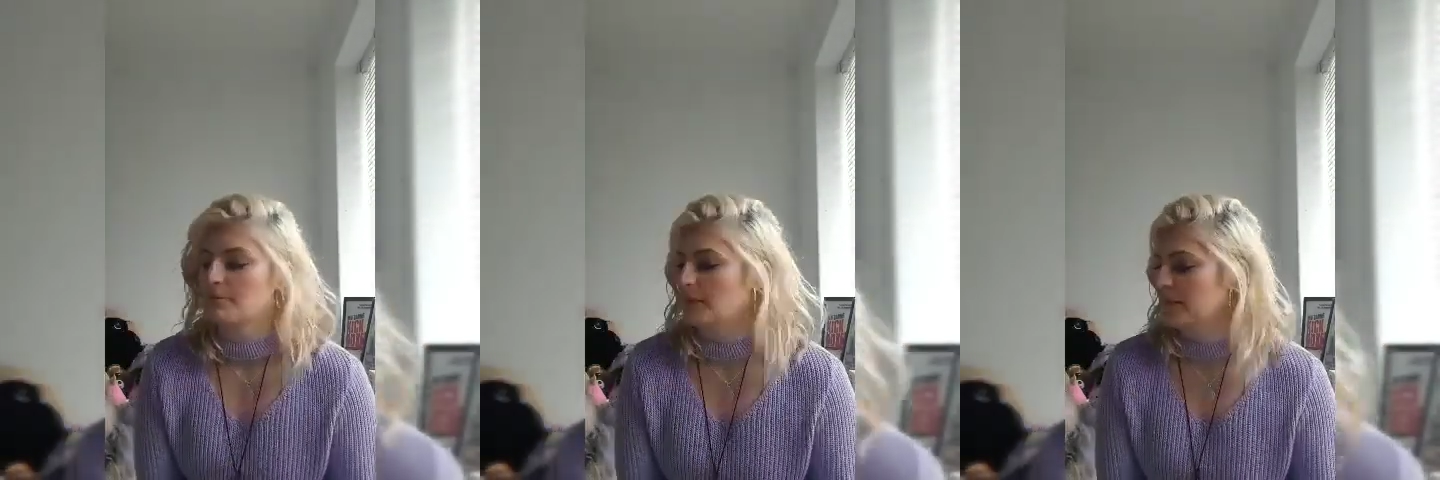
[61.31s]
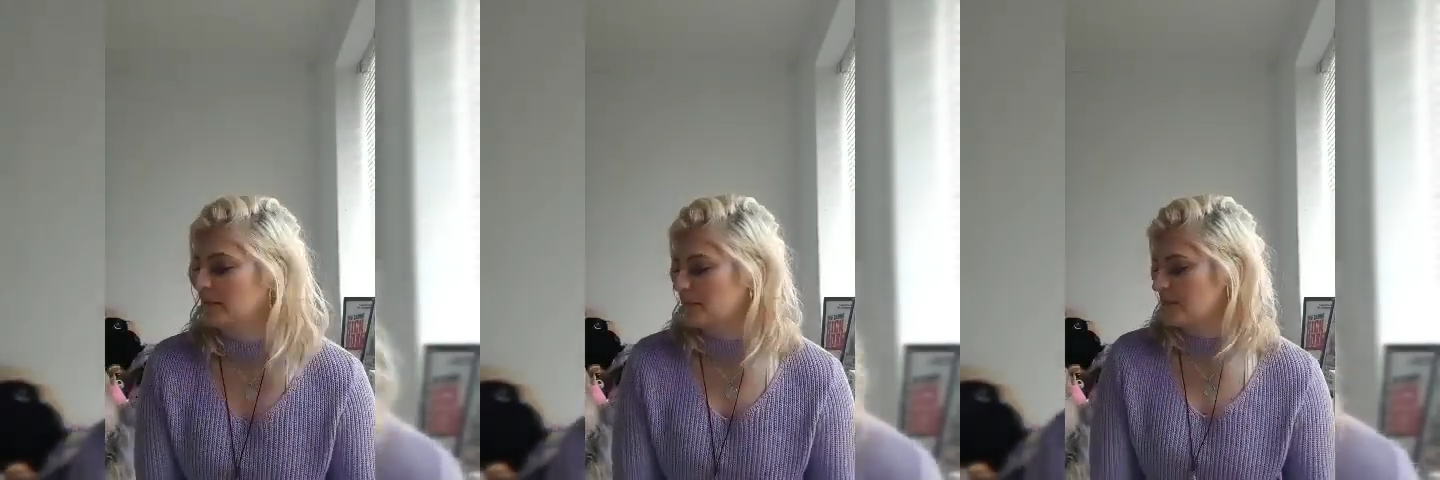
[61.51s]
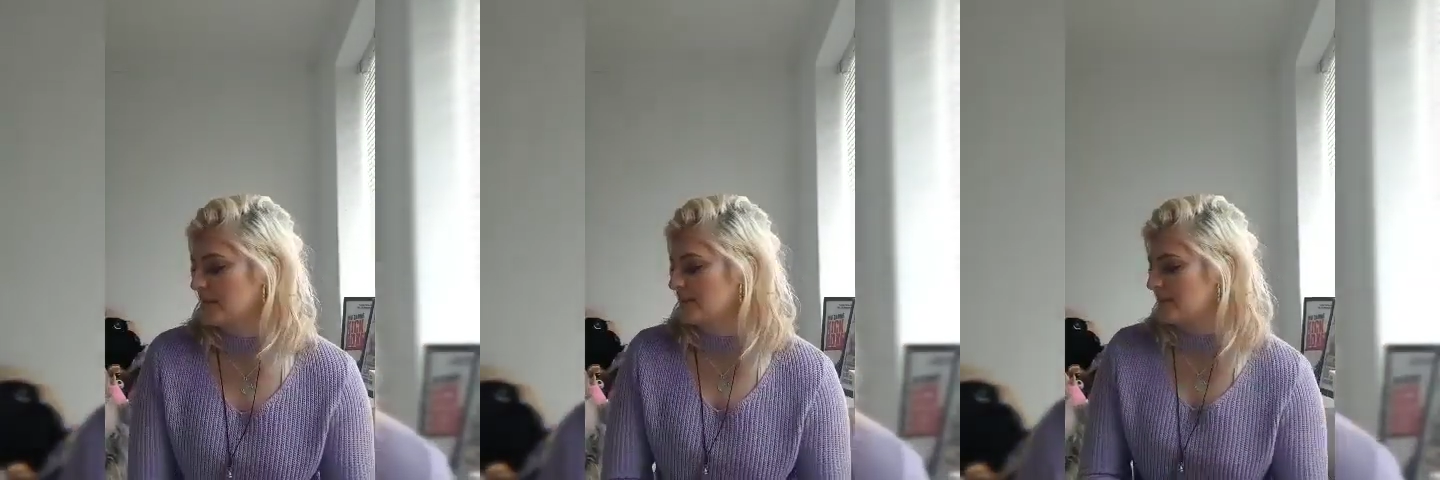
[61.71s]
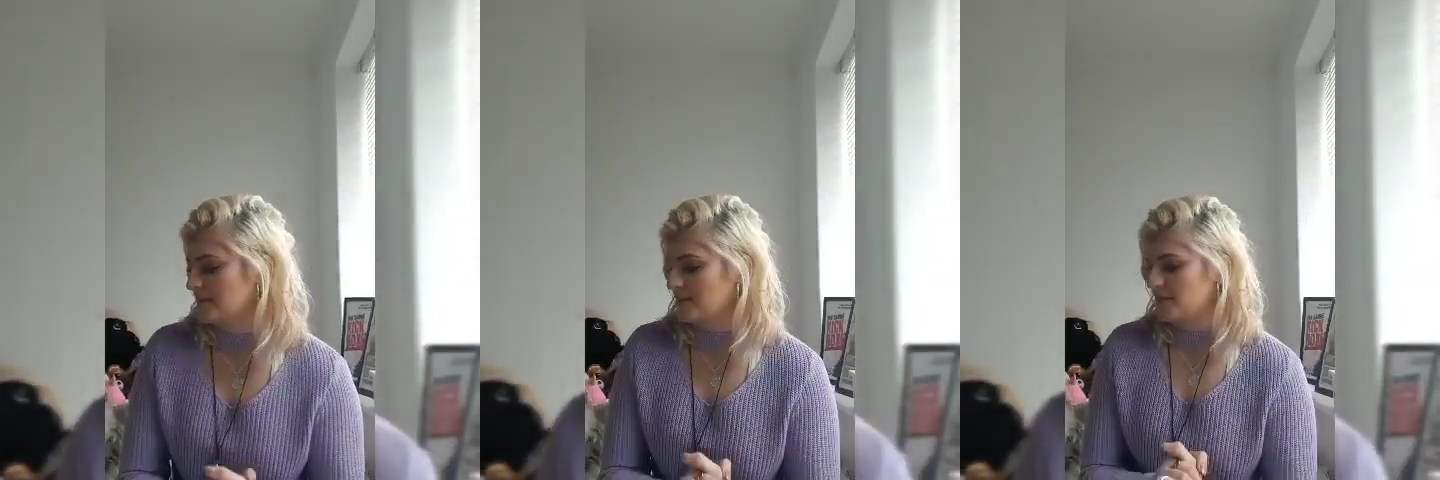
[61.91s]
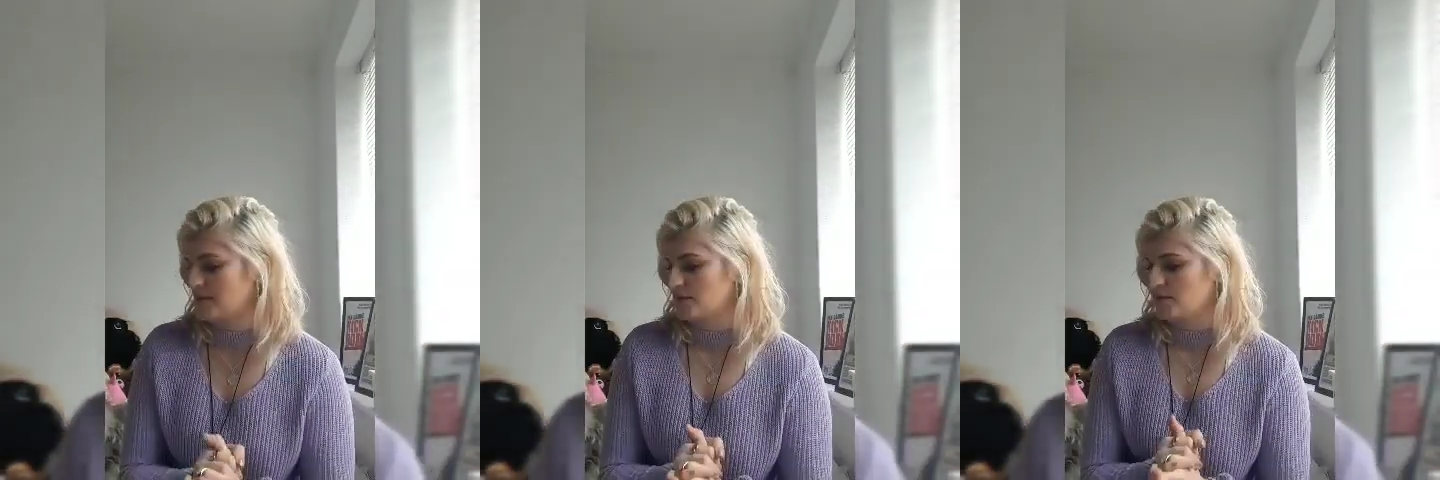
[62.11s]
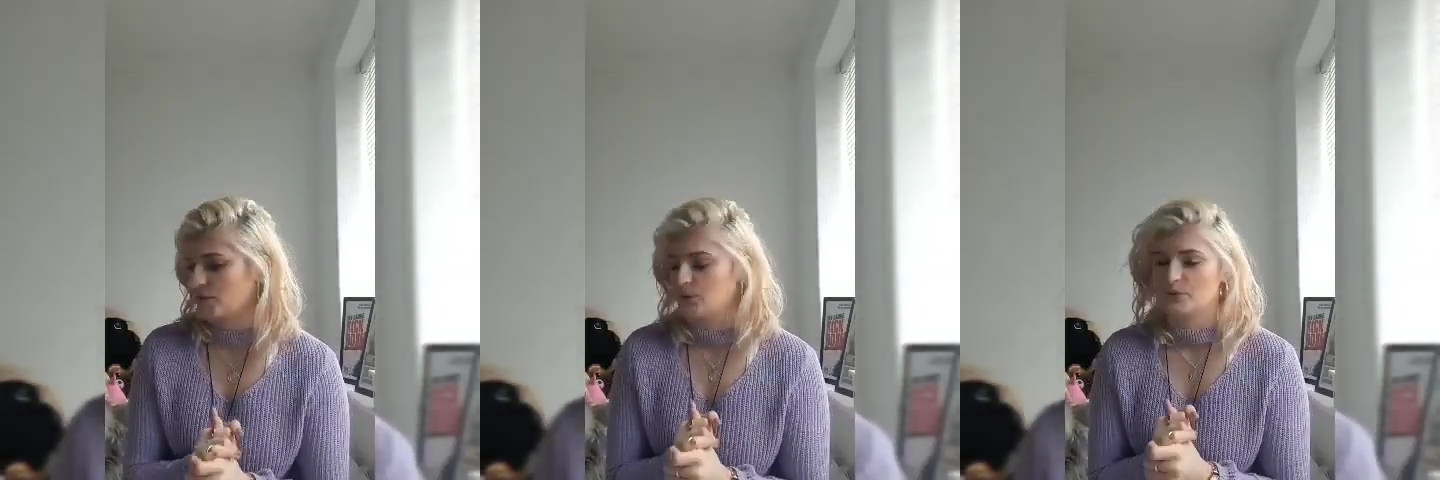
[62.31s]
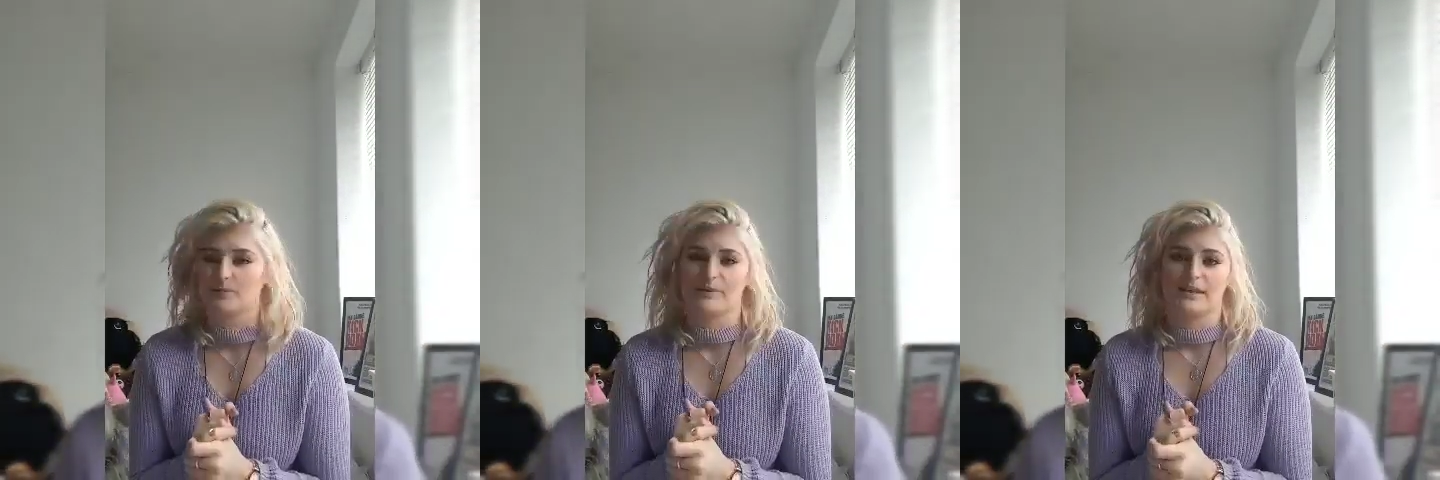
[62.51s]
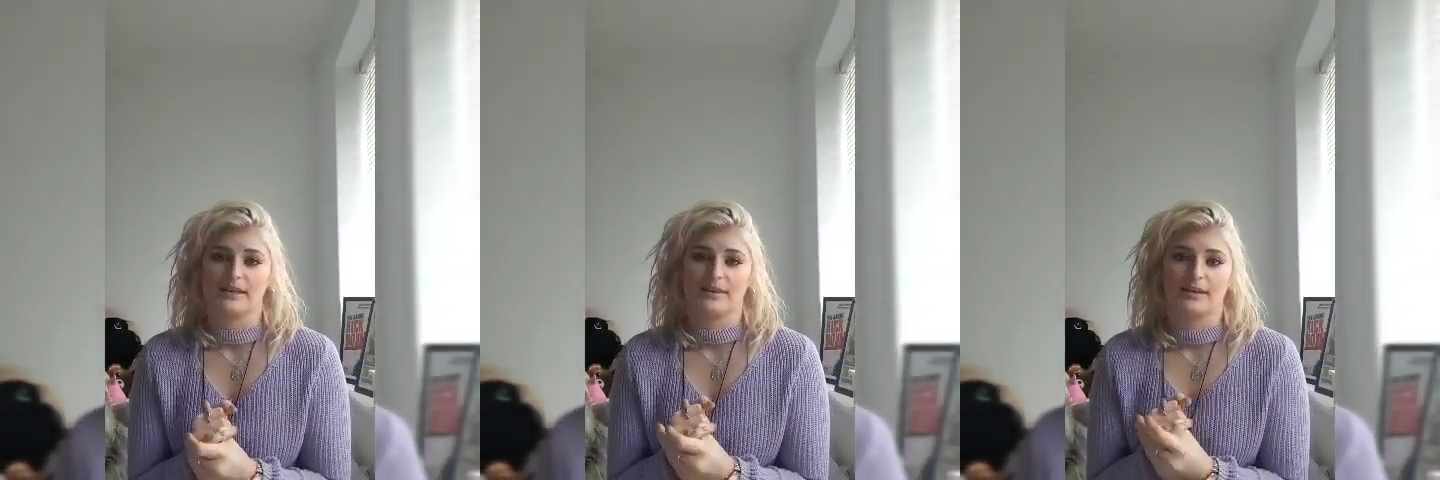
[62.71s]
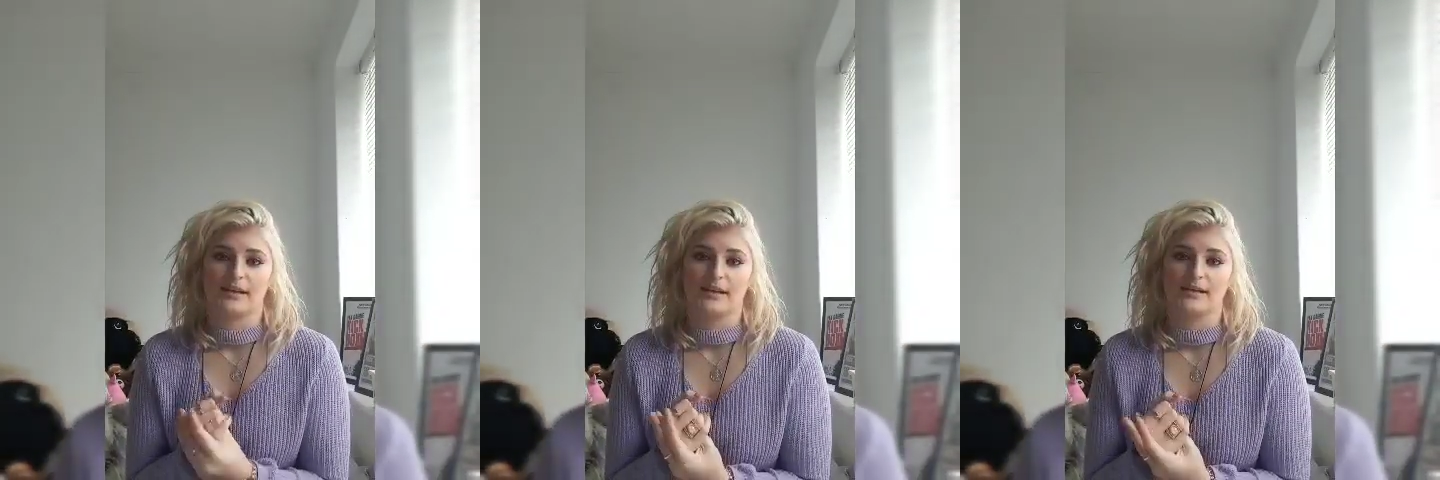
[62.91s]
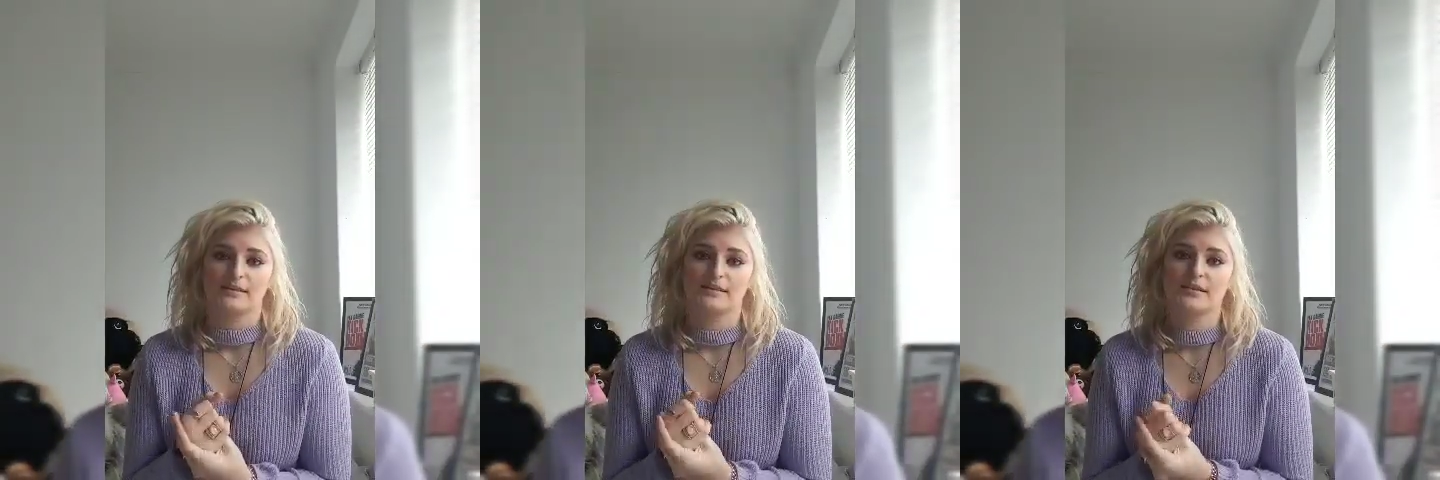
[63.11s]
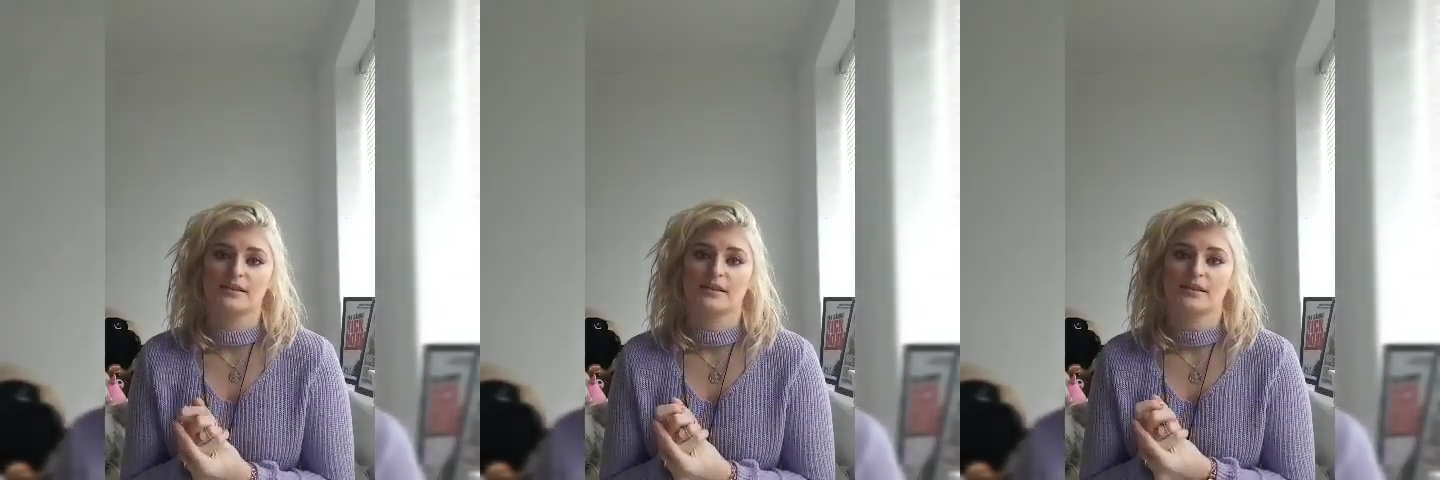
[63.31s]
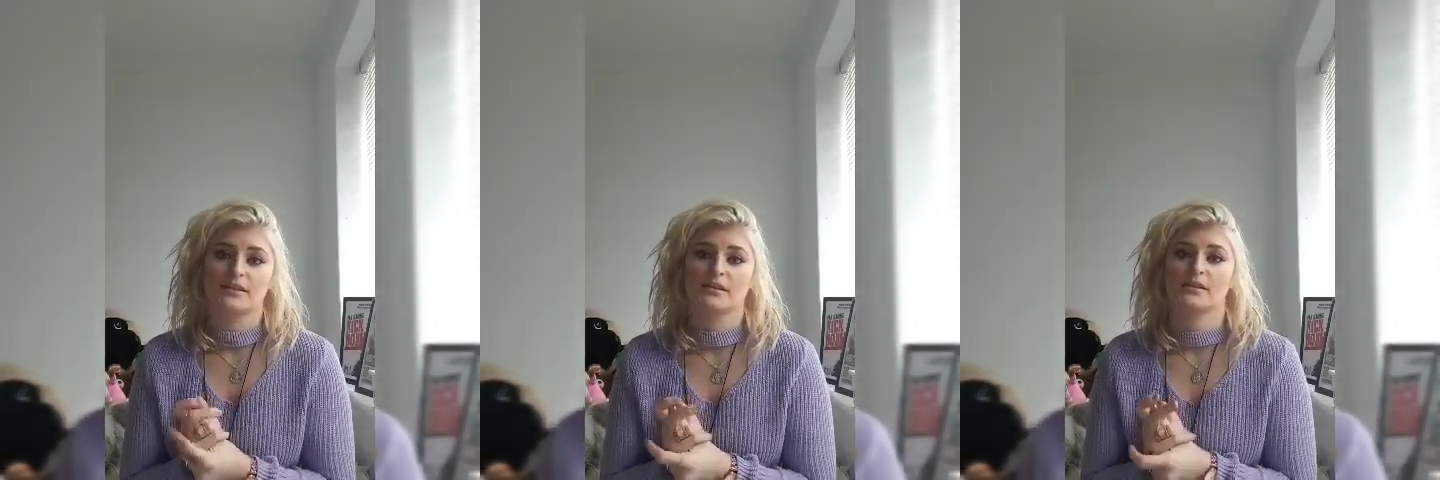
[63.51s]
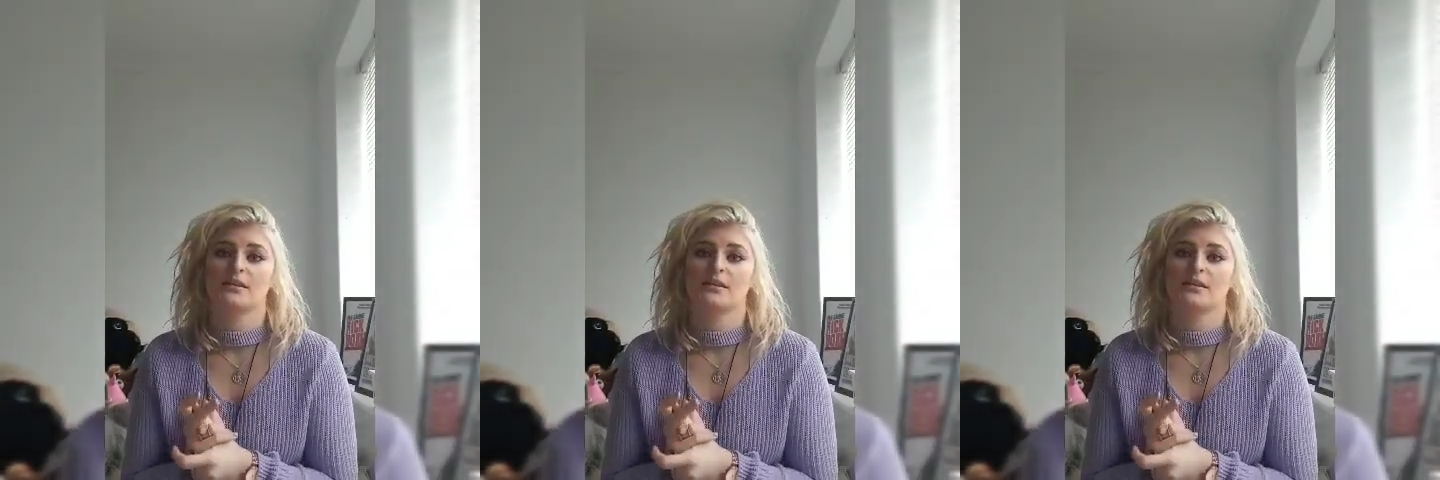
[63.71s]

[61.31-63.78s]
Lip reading: my little sister told me that